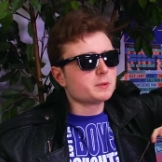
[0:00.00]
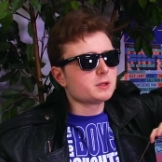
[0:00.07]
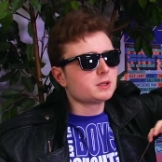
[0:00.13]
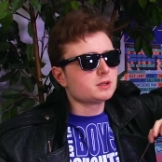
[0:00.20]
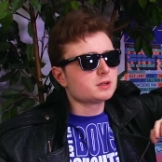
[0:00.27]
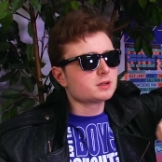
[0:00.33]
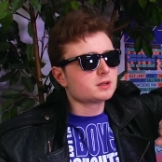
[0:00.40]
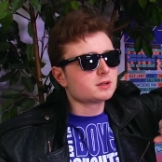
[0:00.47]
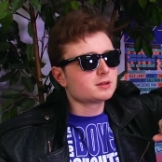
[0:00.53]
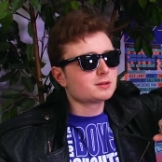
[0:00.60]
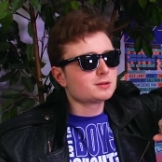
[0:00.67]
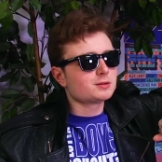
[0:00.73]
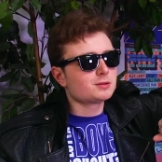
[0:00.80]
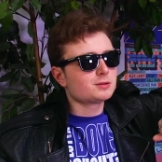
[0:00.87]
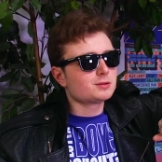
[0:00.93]
me uh,
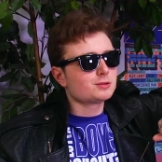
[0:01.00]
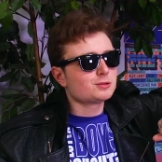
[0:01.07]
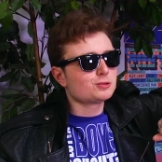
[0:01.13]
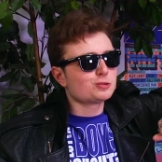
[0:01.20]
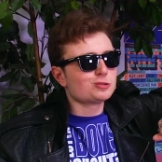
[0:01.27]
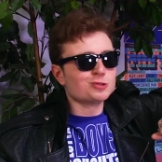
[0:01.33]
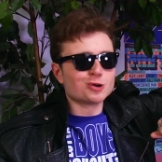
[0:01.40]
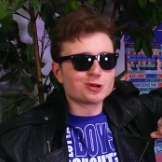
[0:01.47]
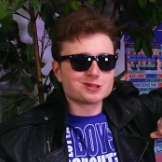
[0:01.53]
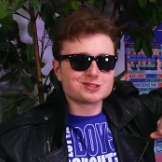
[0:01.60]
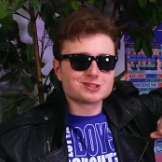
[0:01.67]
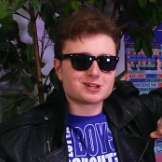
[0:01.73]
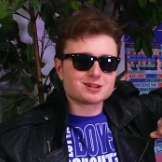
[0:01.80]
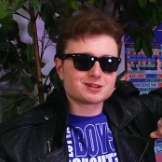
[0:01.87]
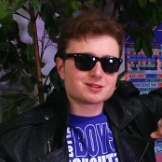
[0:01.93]
Naughty
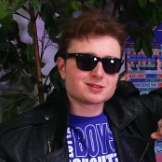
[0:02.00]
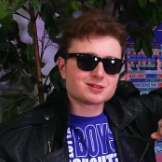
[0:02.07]
Dog.